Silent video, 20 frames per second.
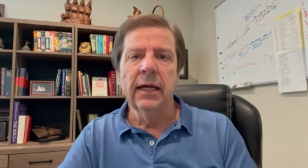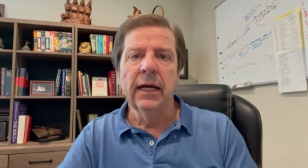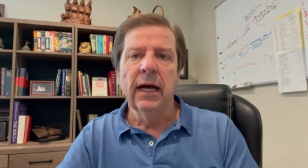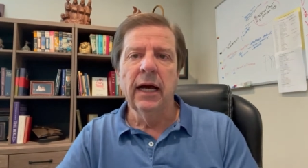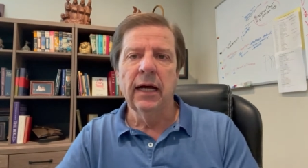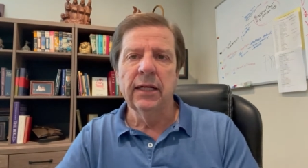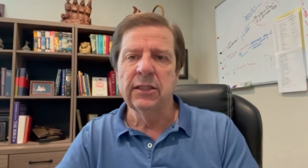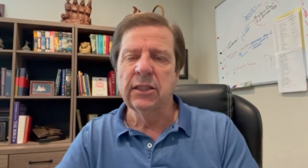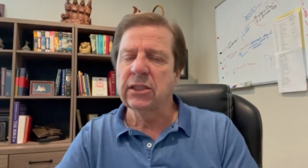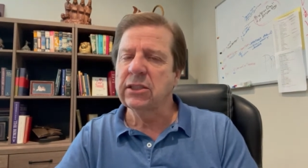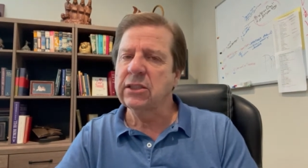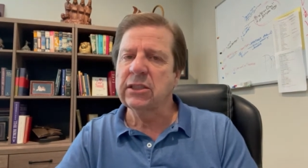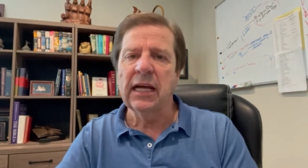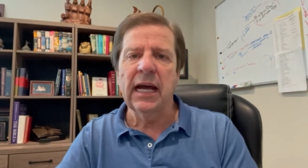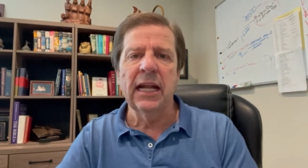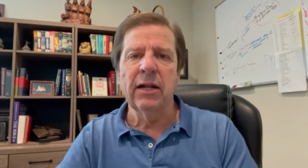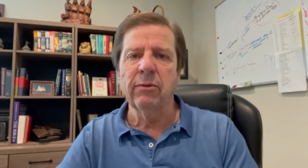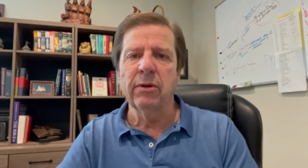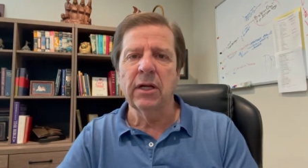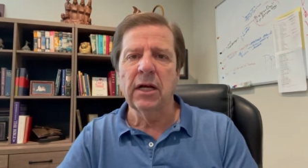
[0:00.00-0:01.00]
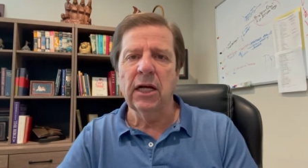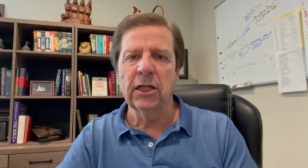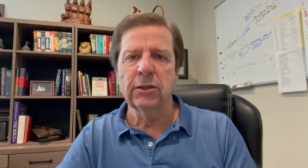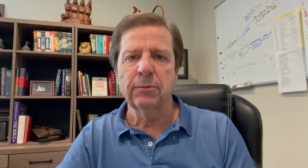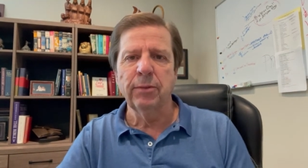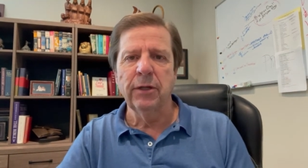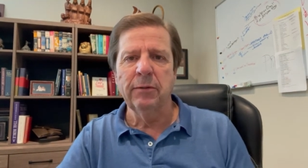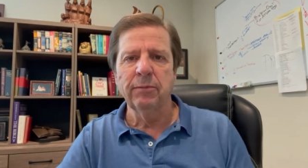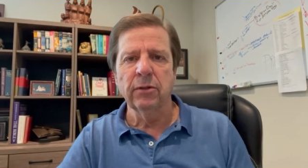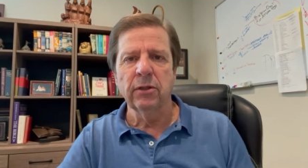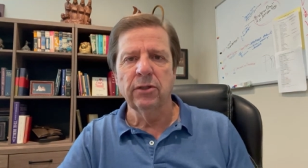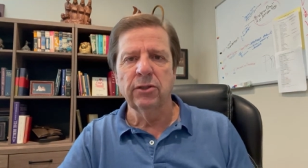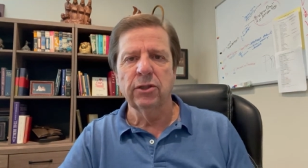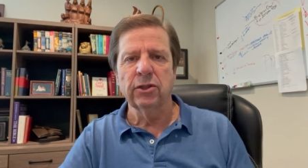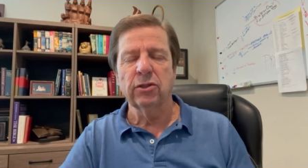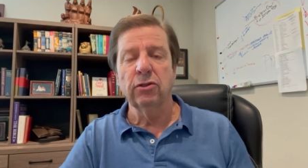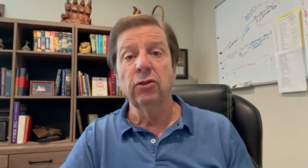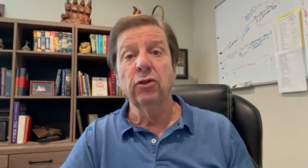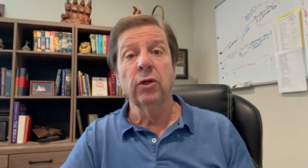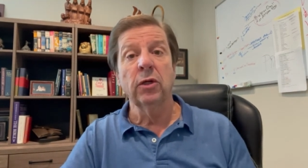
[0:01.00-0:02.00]
uh, it's exciting when God's people are
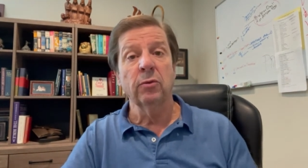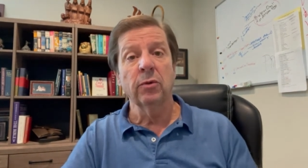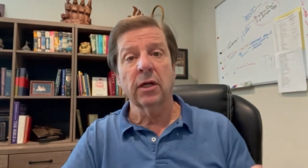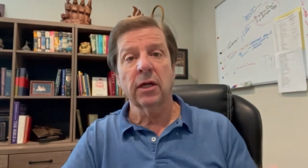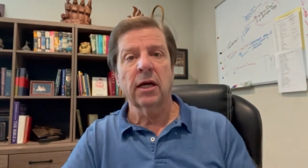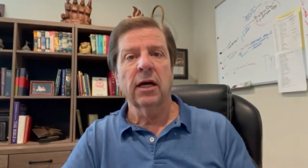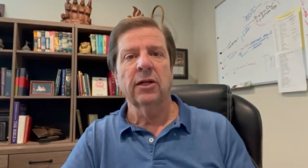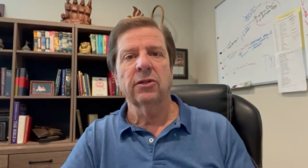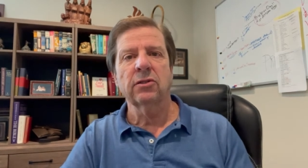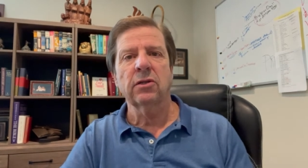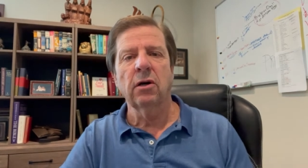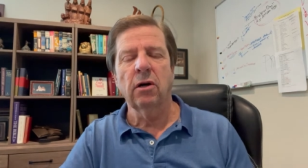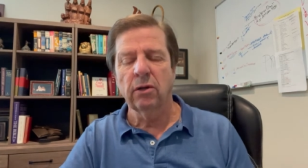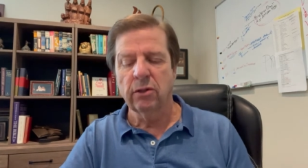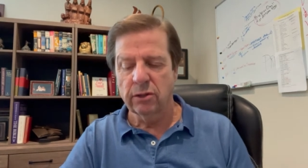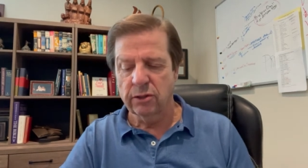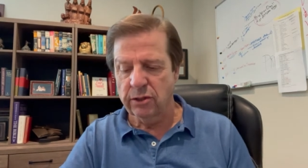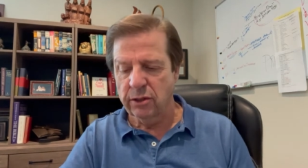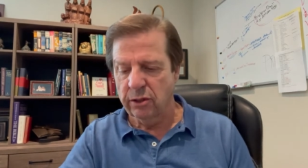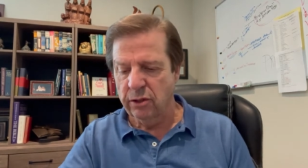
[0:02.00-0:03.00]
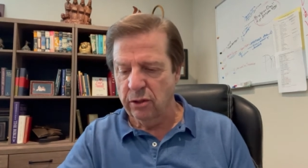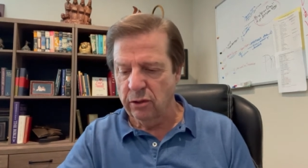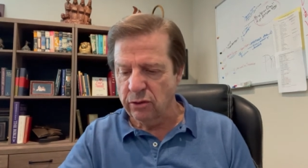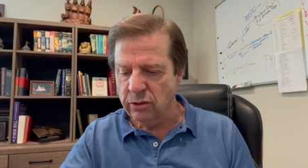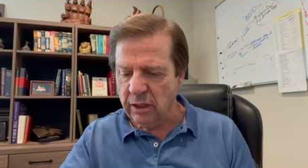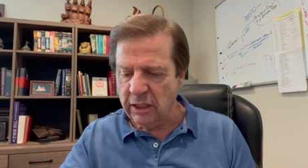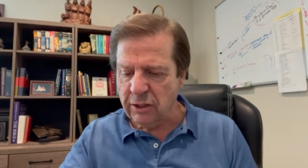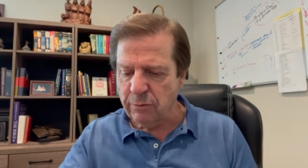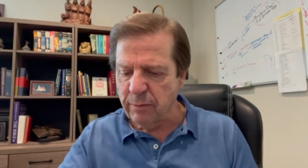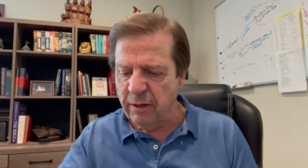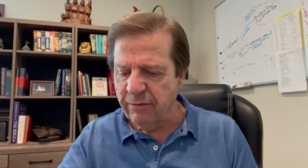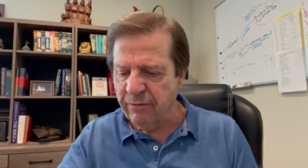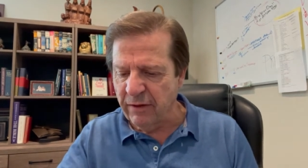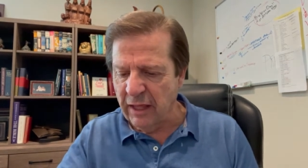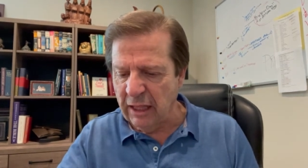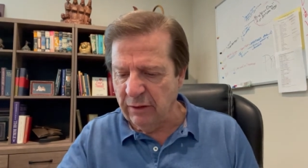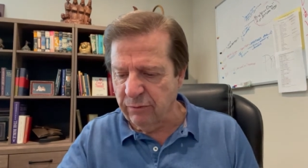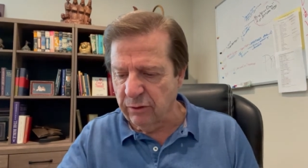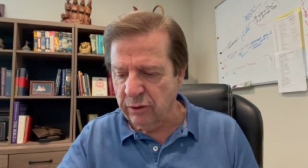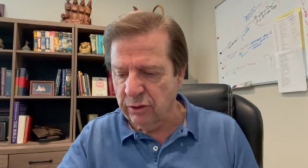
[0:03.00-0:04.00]
just doing what God's called us to do. So let's be
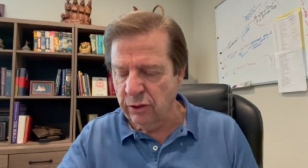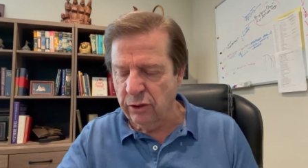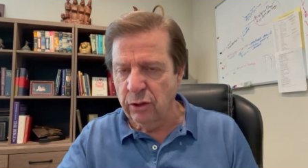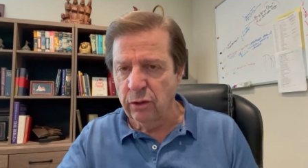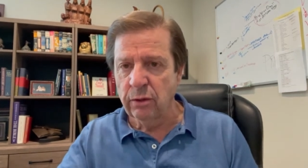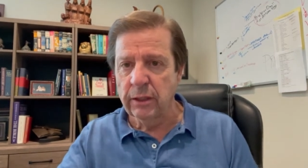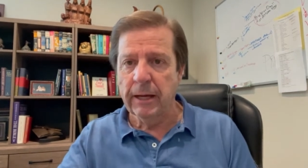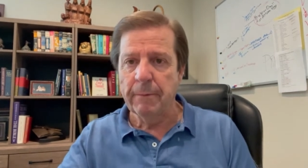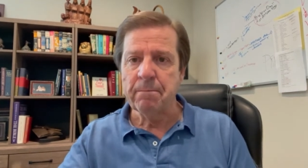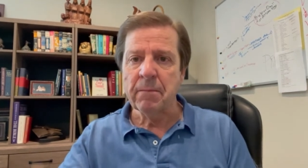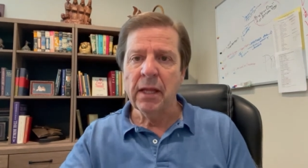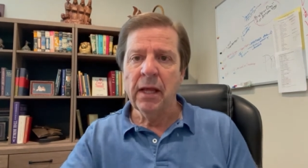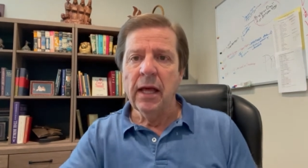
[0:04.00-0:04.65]
faithful to do that.